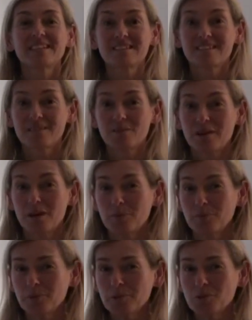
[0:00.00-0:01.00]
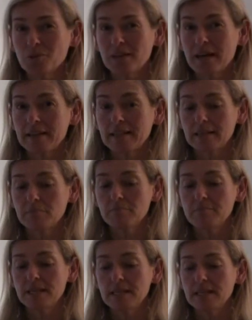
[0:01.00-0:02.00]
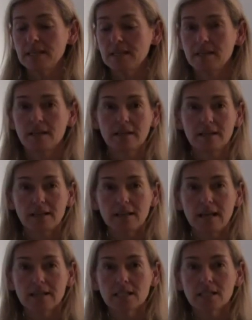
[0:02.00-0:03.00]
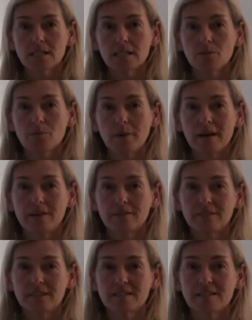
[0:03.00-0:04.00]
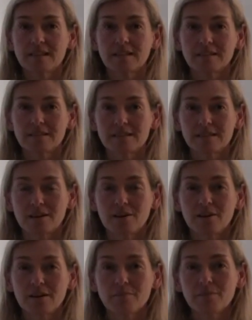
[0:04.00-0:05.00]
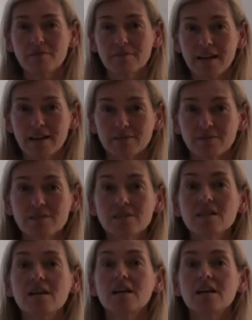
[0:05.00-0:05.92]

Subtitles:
So I hope you enjoy that little mini connection to your pelvis, and I'm around